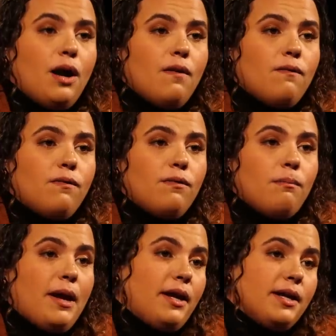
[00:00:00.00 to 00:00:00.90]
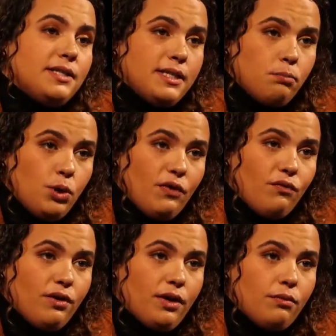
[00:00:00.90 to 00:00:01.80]
of my cousin's
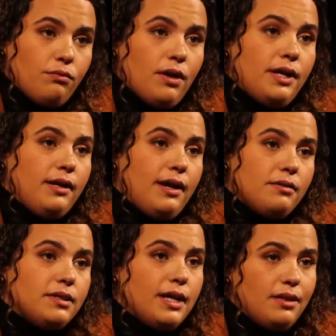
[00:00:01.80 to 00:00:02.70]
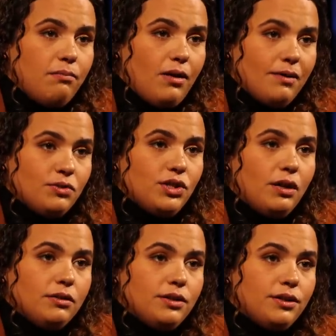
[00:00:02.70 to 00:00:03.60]
boyfriend running outside the bomb
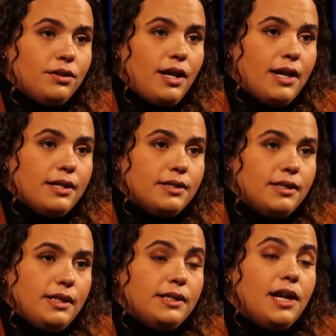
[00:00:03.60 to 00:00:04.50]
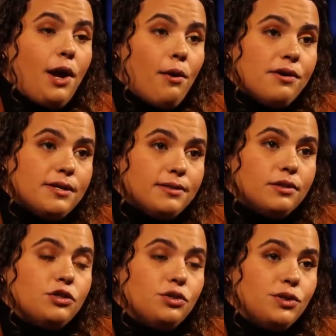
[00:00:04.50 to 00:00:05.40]
shelter as the terrorists
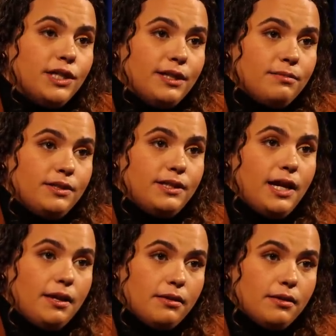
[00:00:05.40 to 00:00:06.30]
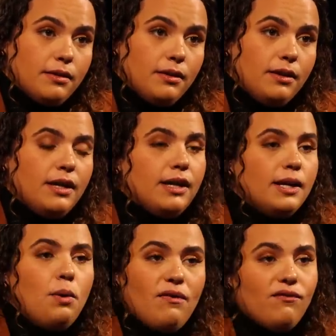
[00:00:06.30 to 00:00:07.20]
are shooting him to death.
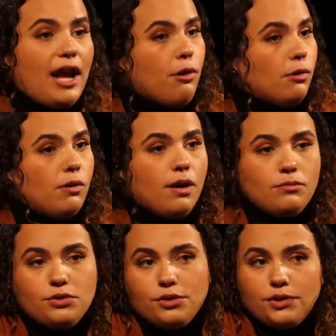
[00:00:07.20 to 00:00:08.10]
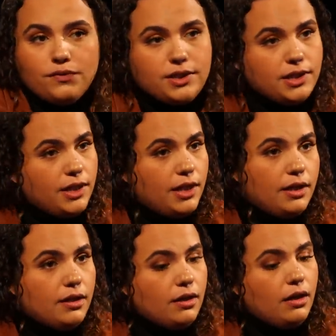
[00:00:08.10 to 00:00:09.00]
It went viral. I'm sure you've seen it.
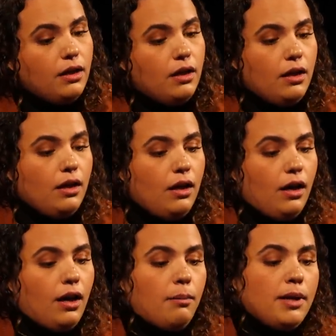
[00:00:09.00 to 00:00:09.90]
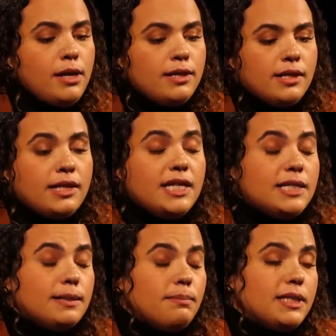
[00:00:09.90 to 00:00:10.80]
And in this
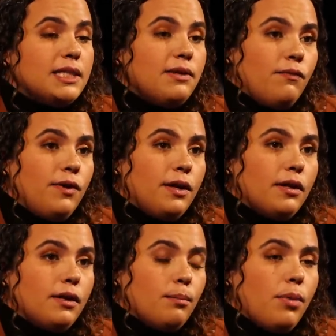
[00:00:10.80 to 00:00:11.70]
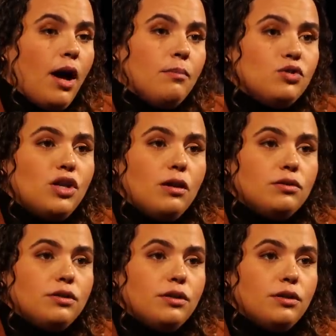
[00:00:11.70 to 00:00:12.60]
specific bomb
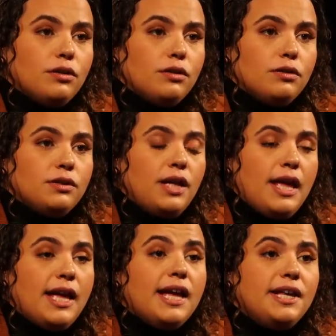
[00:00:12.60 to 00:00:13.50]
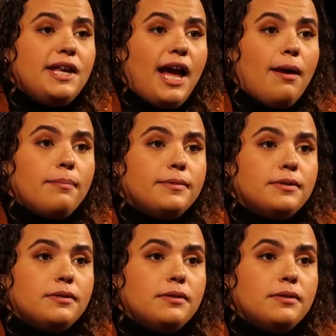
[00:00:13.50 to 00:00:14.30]
shelter, they kidnapped